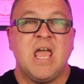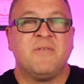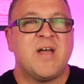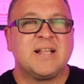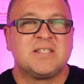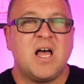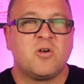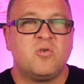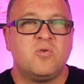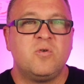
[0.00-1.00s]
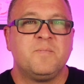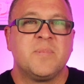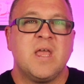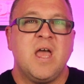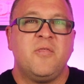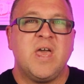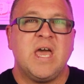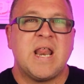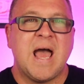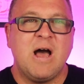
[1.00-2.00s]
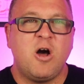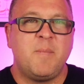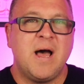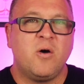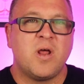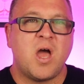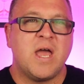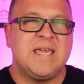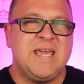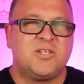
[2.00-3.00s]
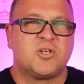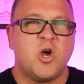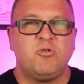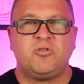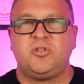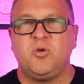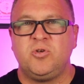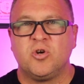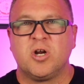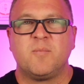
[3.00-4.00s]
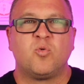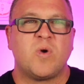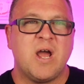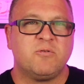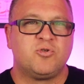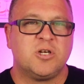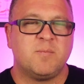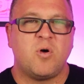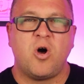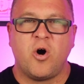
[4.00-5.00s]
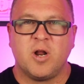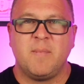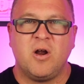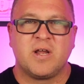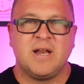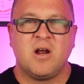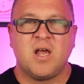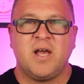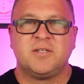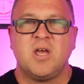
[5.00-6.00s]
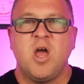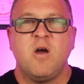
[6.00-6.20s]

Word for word: If that's not cool, then how about East Coast to Europe round-trip on American Airlines